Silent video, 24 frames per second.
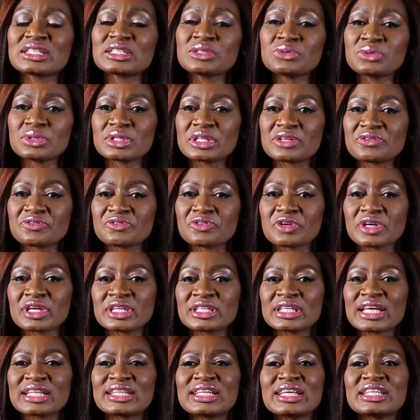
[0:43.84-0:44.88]
chatting with a
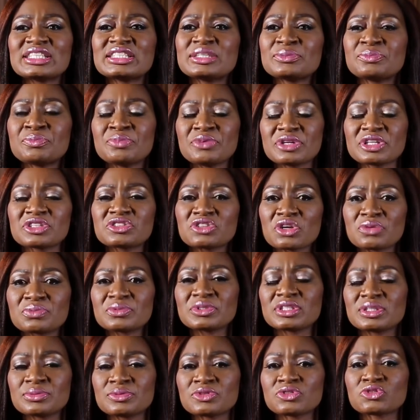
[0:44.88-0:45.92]
friend, and then she brings up
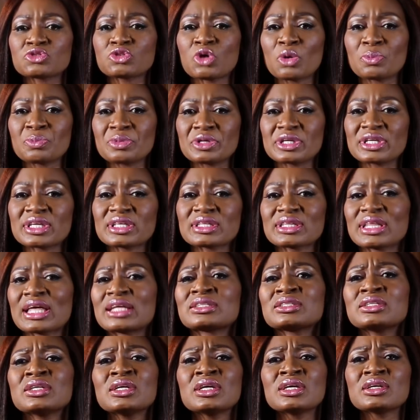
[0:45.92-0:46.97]
this topic
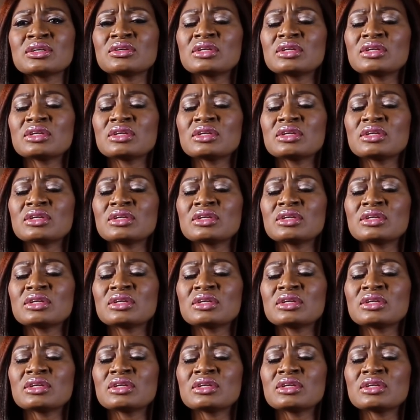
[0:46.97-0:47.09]
that